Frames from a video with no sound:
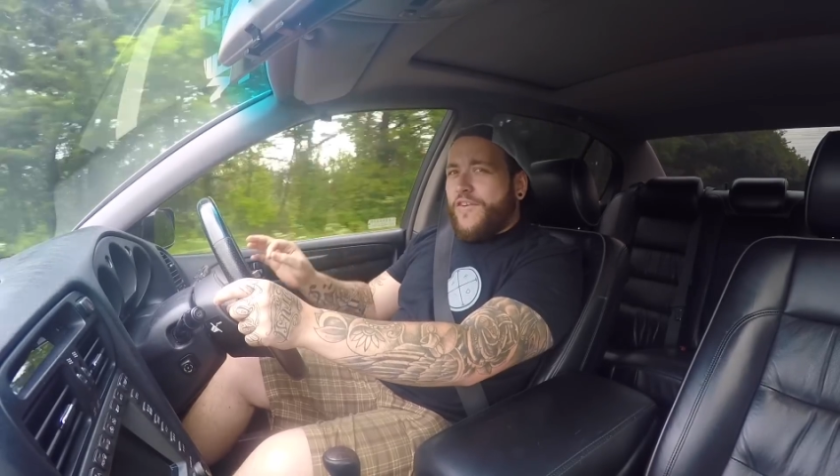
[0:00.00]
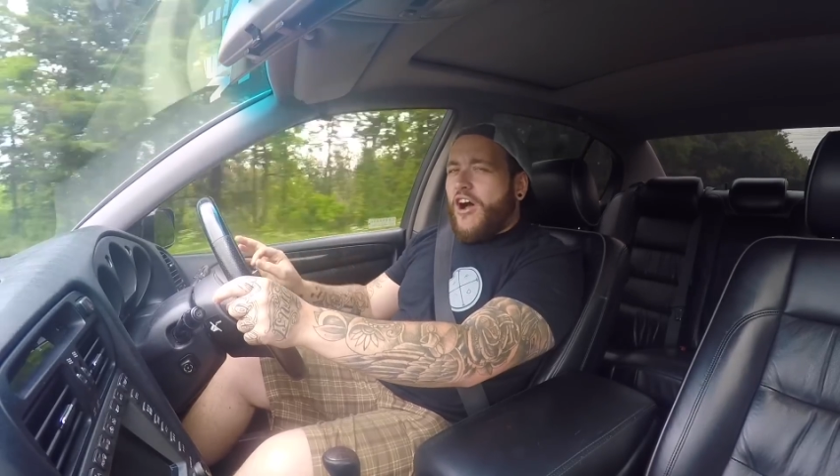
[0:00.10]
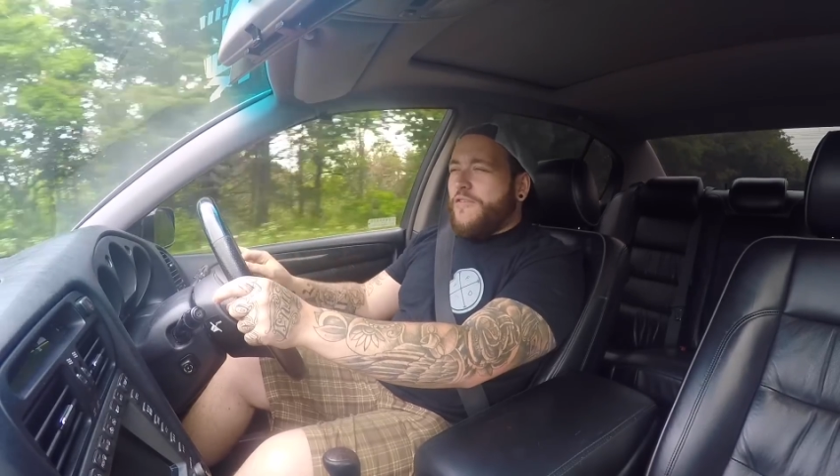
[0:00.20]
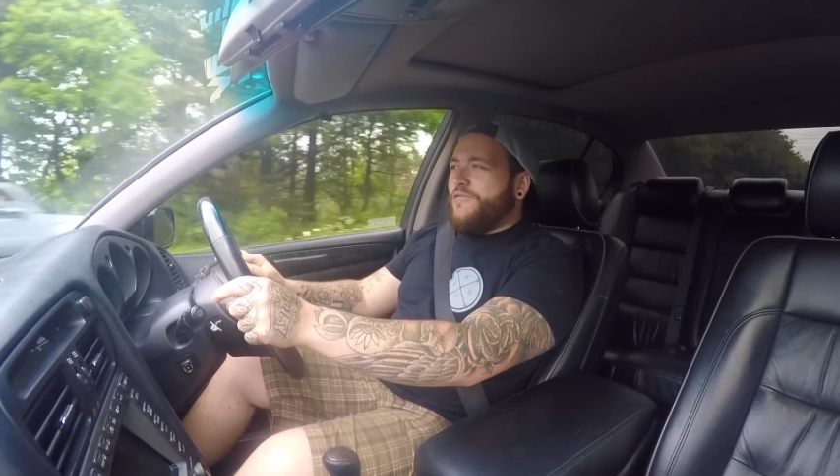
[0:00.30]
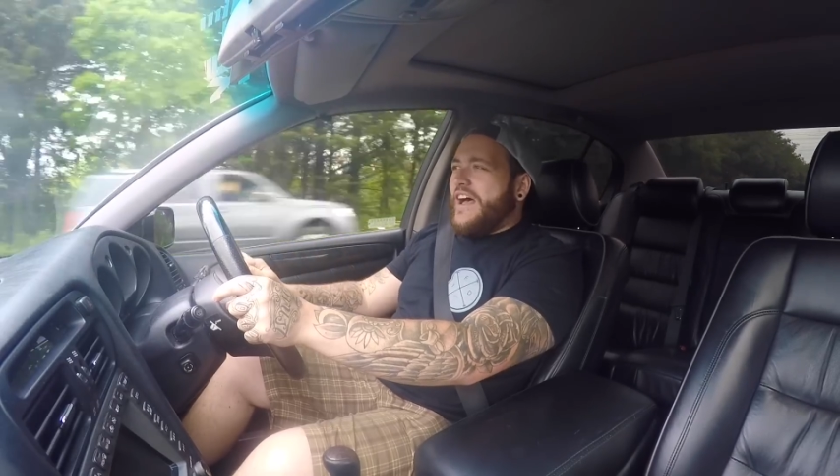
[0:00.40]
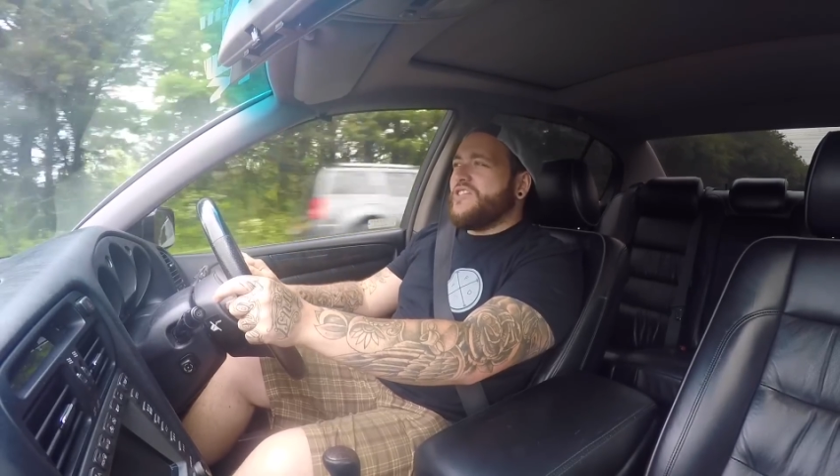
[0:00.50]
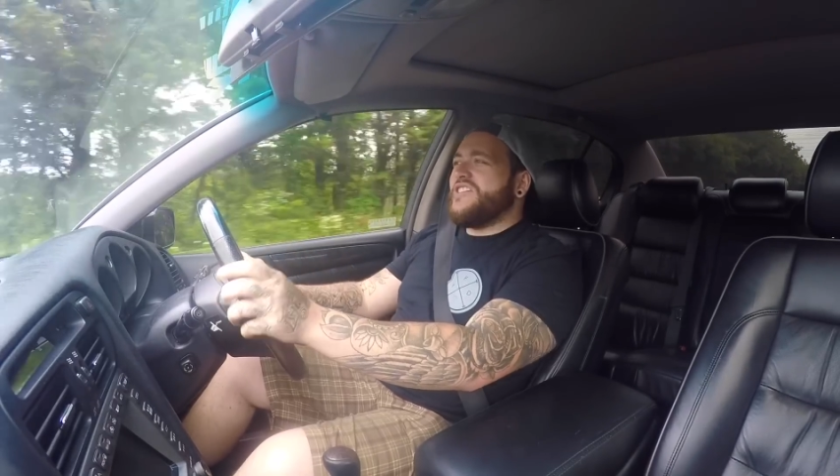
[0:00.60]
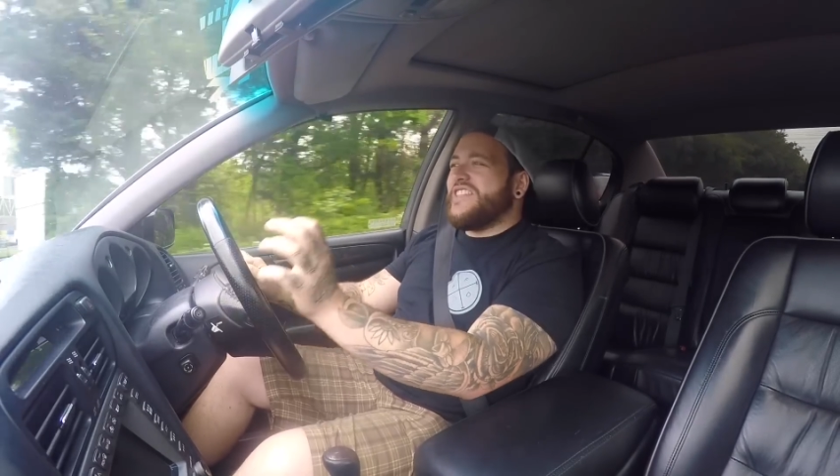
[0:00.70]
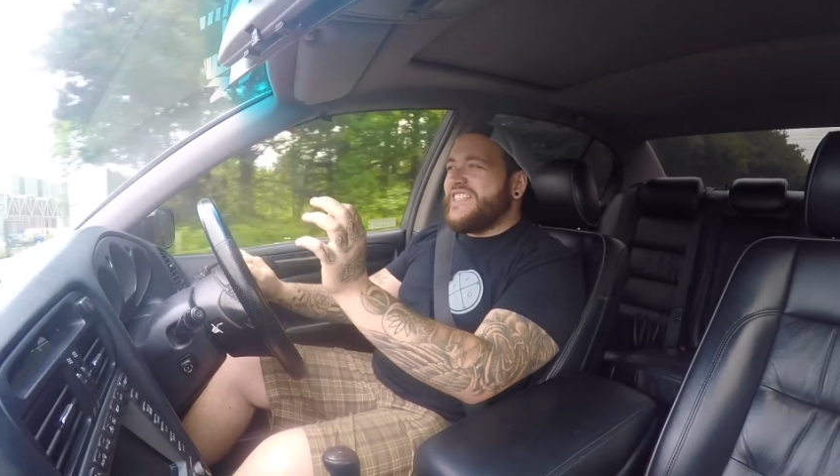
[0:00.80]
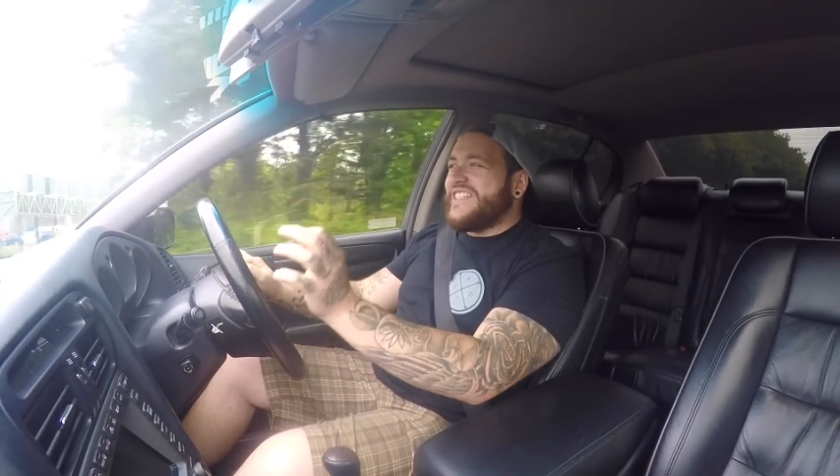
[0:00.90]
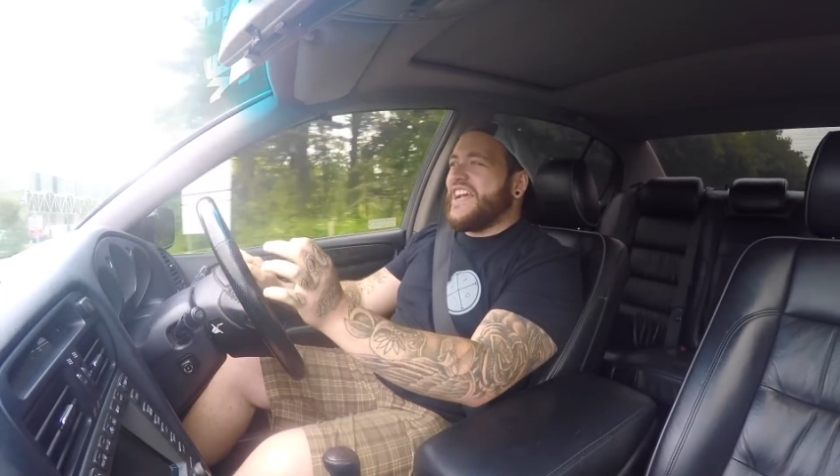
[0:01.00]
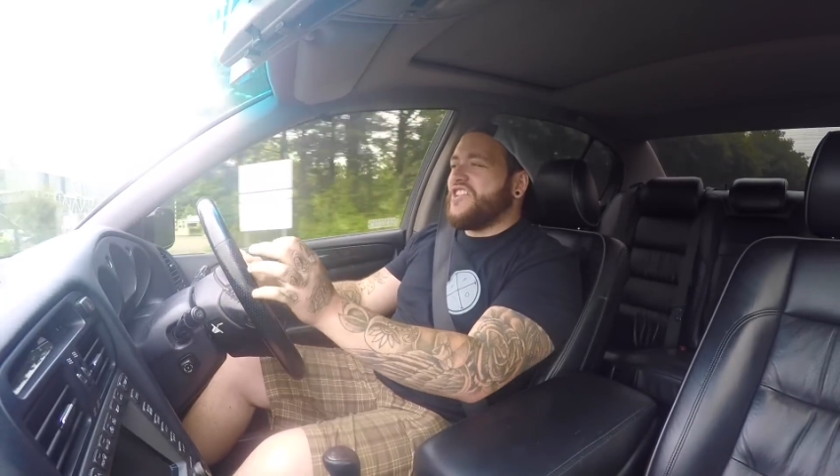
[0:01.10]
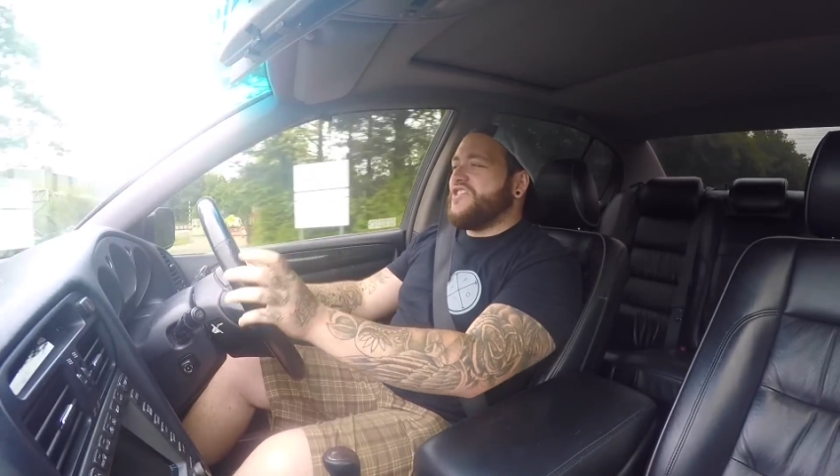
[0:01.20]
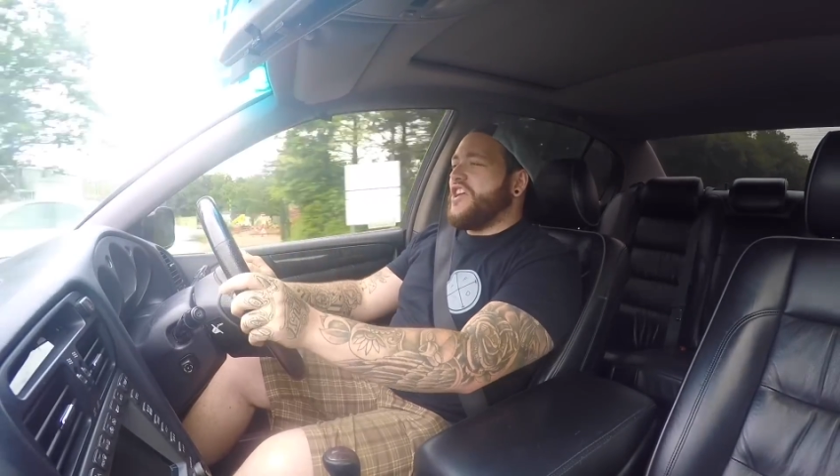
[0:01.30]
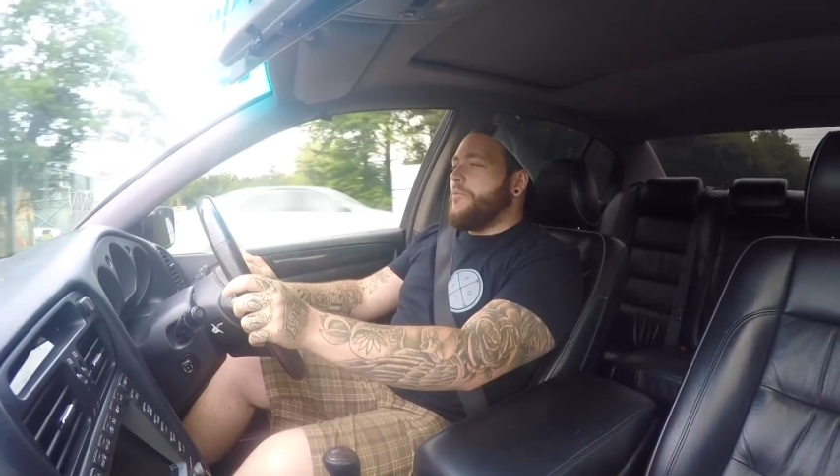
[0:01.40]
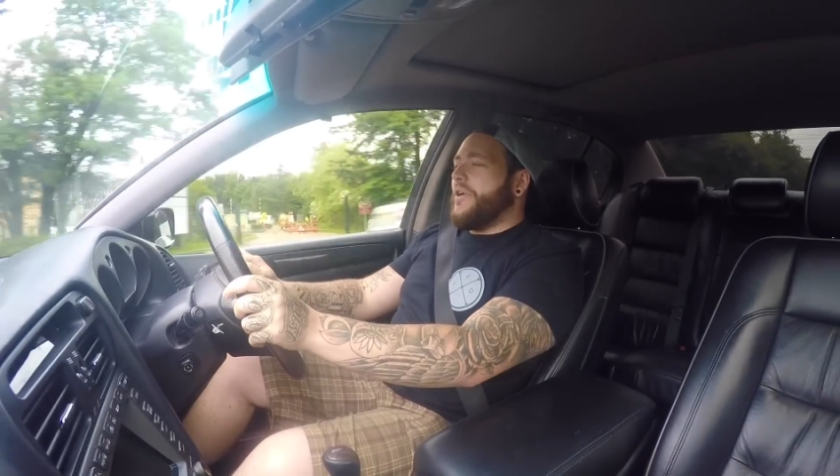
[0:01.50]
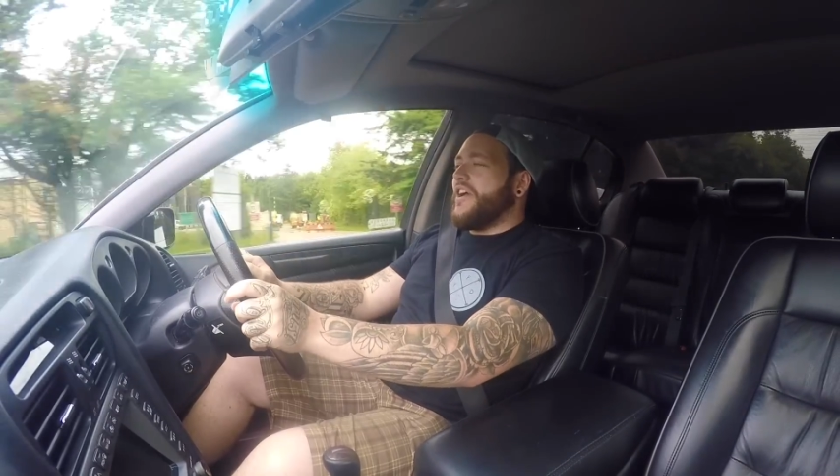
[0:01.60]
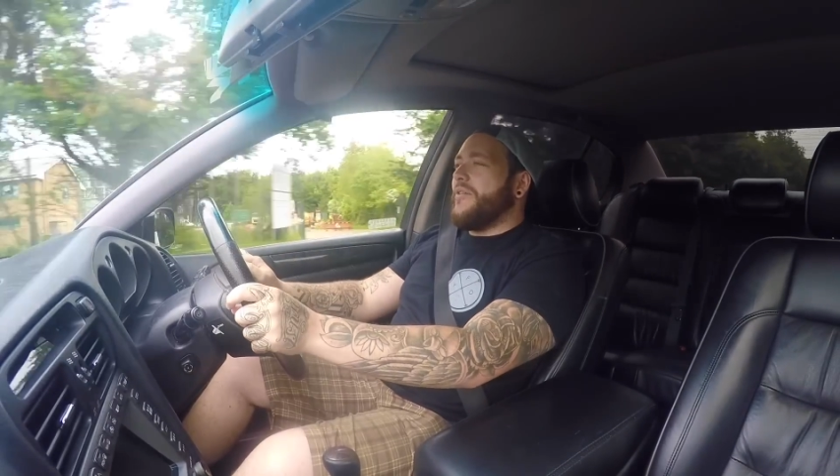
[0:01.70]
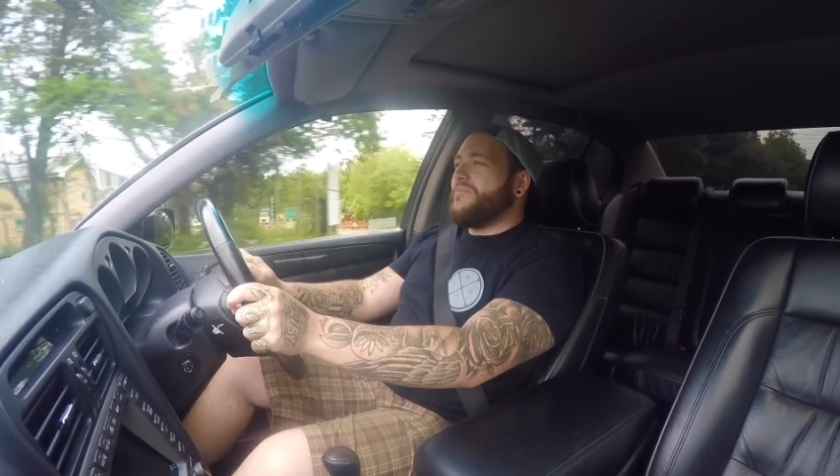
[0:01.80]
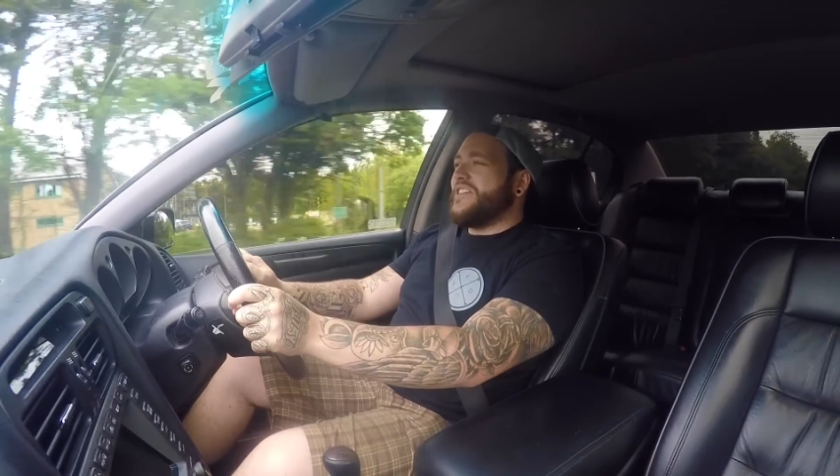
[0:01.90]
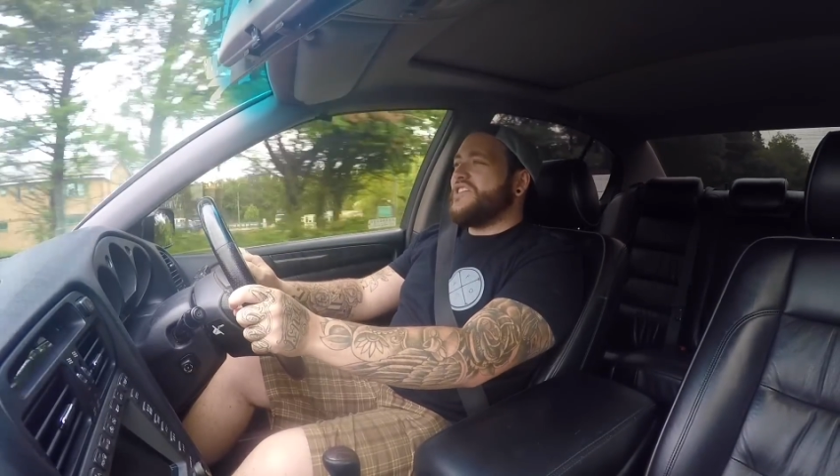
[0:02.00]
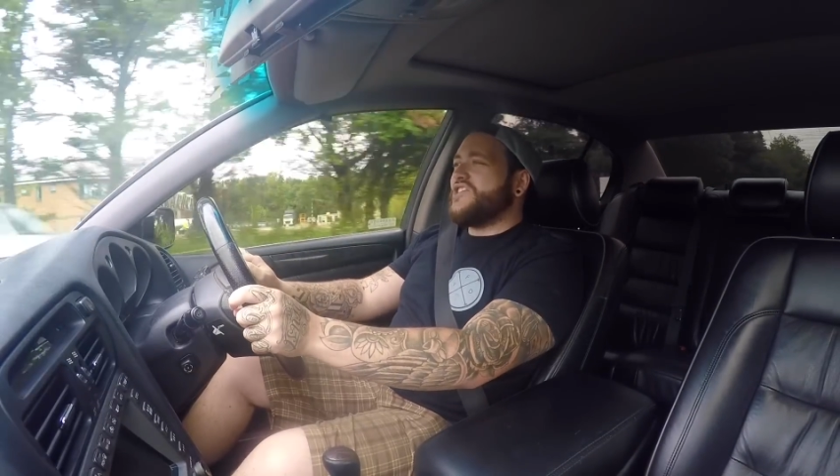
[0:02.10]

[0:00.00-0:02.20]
5,000 the second turbo comes in.